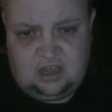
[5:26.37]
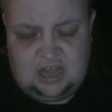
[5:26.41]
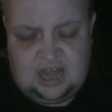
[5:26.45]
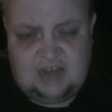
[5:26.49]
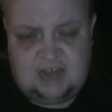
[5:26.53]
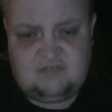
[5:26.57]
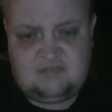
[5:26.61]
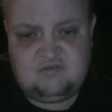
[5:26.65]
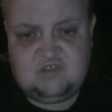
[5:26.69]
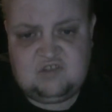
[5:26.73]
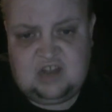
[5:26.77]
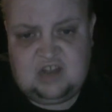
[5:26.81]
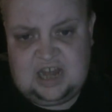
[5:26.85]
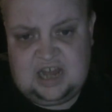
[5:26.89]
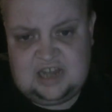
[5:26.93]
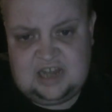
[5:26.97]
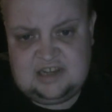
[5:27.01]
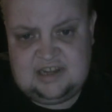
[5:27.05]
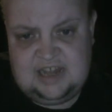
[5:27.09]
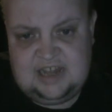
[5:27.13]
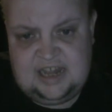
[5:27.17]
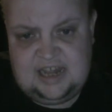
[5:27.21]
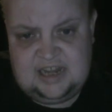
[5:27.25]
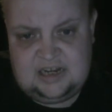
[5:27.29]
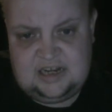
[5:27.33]
have tied
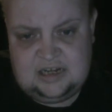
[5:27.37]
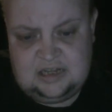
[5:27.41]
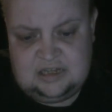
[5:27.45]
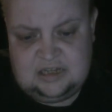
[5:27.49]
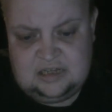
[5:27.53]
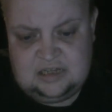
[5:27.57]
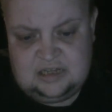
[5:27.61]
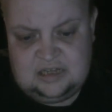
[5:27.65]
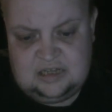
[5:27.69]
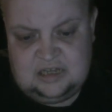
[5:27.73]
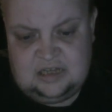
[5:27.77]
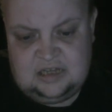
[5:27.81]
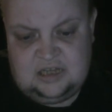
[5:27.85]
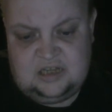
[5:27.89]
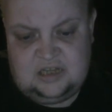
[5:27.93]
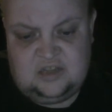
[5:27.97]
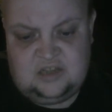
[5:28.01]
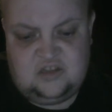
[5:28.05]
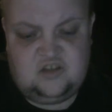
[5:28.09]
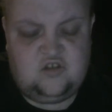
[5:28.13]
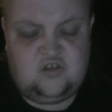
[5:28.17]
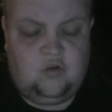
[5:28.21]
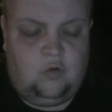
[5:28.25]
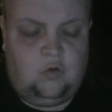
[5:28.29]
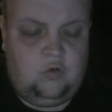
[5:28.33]
in to
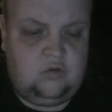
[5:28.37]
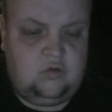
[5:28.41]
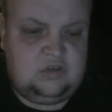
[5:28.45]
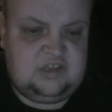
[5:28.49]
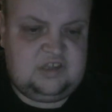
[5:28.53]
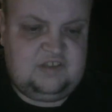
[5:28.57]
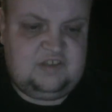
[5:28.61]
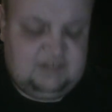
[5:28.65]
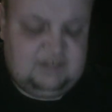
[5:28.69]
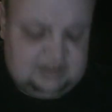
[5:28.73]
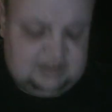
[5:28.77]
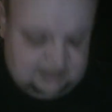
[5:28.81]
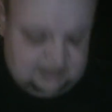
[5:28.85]
the whole defensive